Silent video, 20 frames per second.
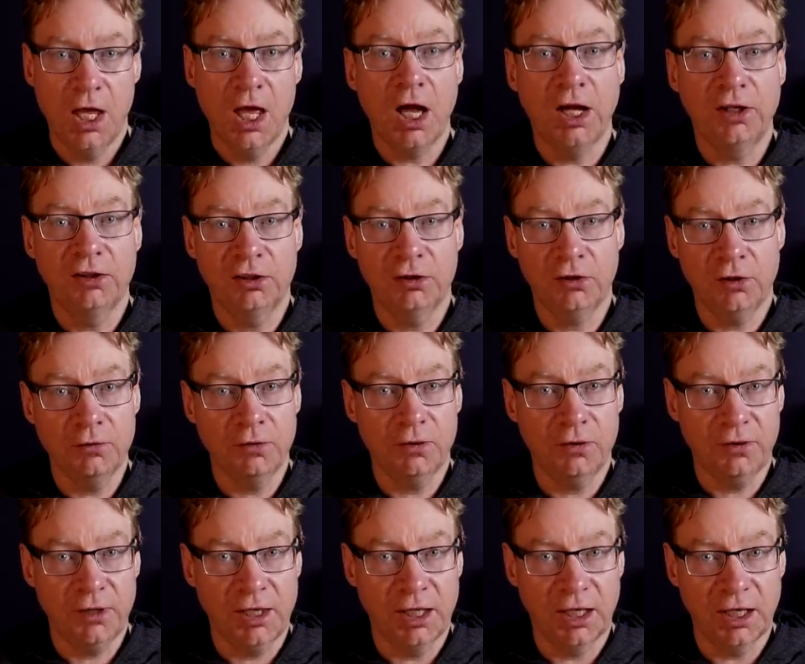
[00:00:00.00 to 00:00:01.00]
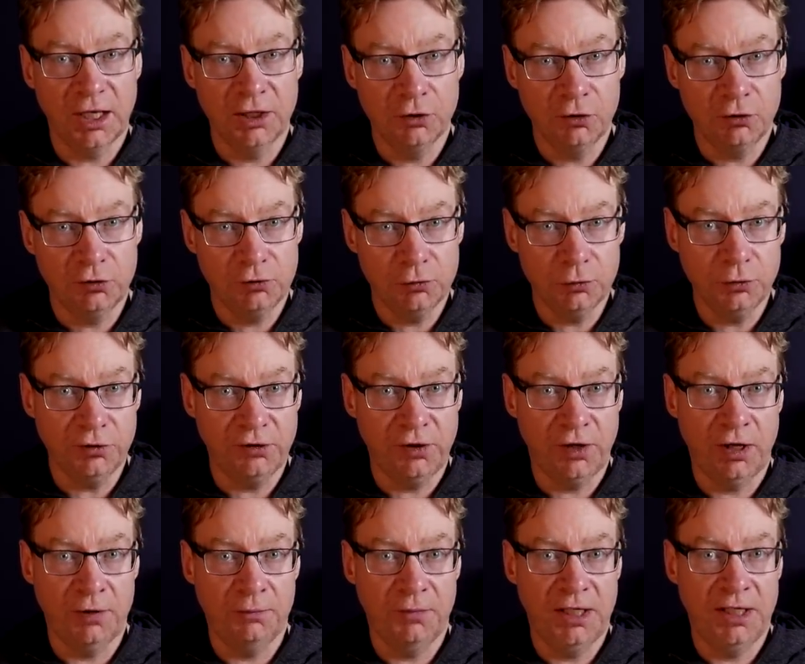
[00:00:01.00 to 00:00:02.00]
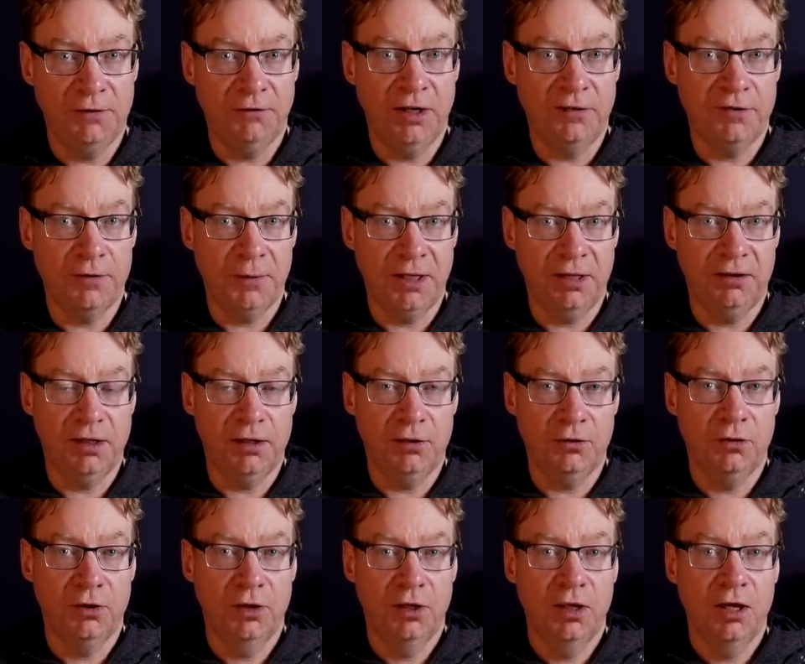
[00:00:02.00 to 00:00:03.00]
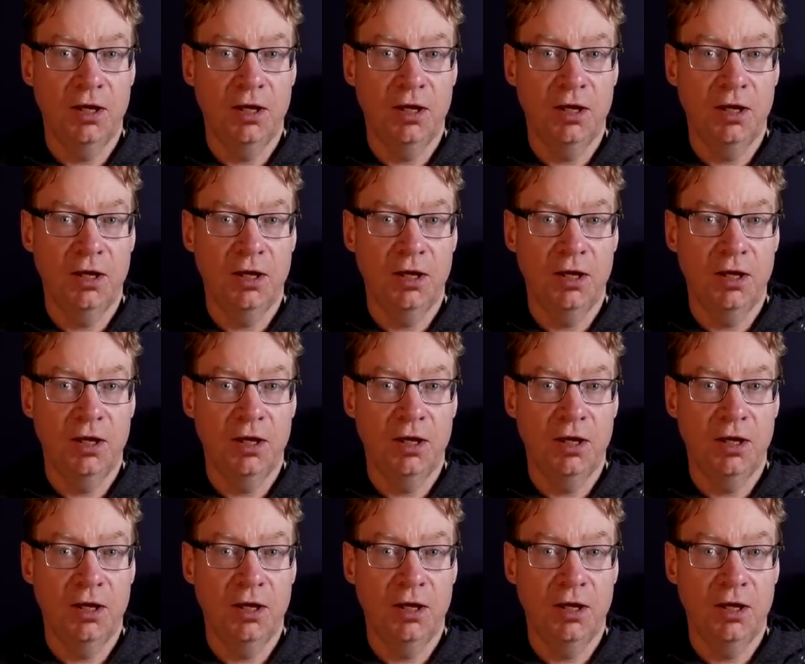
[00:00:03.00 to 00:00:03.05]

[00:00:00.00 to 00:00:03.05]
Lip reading: I don't think in the short term even it's a big deal.